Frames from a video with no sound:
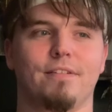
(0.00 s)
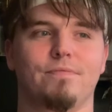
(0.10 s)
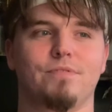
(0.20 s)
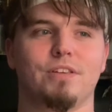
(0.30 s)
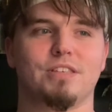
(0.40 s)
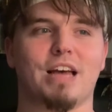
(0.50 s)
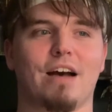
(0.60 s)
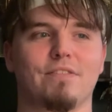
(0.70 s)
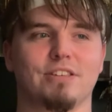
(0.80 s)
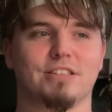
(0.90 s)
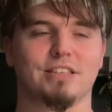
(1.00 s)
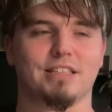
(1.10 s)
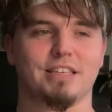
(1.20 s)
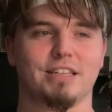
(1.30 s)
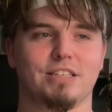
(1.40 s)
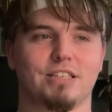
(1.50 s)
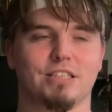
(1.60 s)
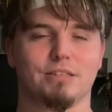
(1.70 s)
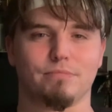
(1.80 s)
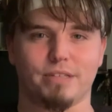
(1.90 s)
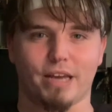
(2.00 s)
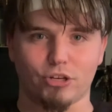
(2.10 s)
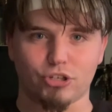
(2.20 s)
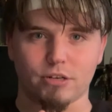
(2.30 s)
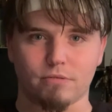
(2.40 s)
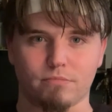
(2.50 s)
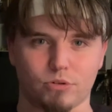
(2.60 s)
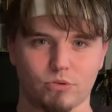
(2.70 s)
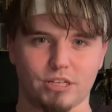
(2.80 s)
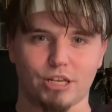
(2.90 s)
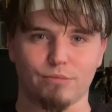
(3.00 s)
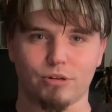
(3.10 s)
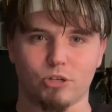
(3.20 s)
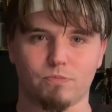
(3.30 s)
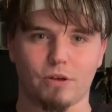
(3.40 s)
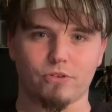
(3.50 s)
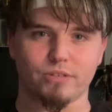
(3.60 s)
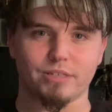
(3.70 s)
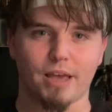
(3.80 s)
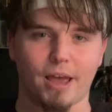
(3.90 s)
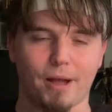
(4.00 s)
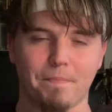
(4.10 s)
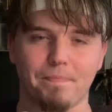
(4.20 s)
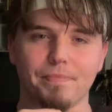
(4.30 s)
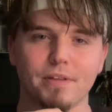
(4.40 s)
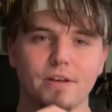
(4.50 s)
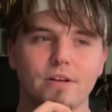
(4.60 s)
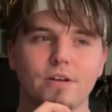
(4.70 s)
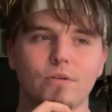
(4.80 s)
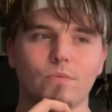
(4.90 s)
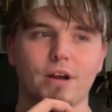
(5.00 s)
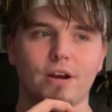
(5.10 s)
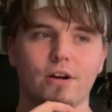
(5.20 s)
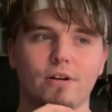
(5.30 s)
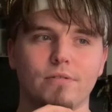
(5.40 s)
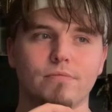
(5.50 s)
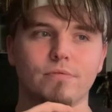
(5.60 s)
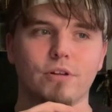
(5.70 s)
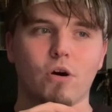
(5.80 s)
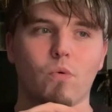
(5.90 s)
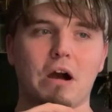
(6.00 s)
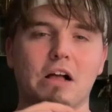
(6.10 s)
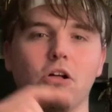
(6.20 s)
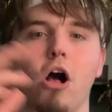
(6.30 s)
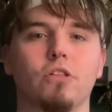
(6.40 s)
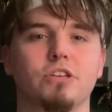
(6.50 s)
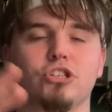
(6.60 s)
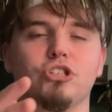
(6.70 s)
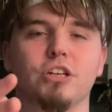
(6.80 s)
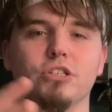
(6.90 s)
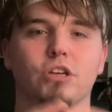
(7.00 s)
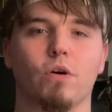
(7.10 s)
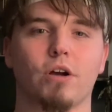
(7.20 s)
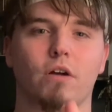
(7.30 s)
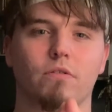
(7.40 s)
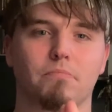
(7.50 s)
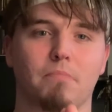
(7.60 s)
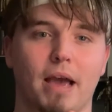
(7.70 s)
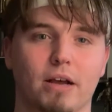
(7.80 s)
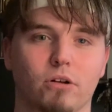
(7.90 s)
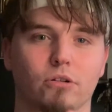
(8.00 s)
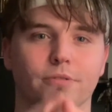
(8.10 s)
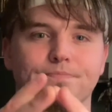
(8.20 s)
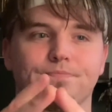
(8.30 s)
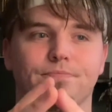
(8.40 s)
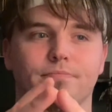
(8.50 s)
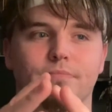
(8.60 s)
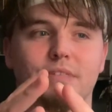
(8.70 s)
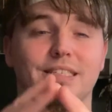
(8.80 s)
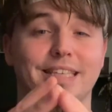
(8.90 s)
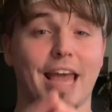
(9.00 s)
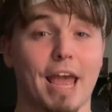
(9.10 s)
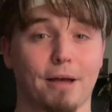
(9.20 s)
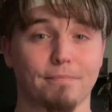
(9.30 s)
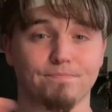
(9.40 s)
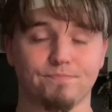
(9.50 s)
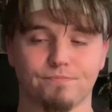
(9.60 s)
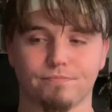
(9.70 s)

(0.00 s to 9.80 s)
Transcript: this obviously leads to some tension between him and his brother Sam, where, while all this shit is going on with Michael, Sam,